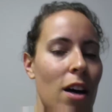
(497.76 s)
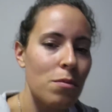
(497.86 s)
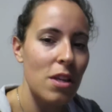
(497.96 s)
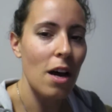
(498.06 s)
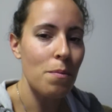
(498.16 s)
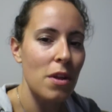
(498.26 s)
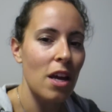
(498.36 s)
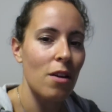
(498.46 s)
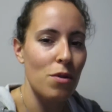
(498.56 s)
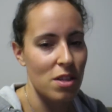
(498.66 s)
comes up,
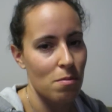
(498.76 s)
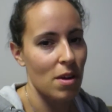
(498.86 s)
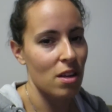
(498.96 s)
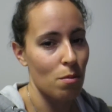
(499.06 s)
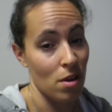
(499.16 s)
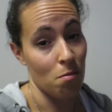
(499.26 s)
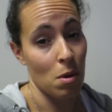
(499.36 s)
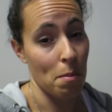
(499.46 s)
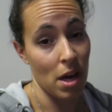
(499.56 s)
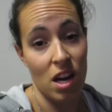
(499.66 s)
then it wasn't meant to be in
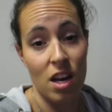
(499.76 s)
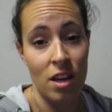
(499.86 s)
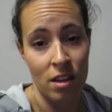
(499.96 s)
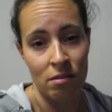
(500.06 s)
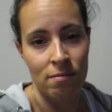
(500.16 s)
my body.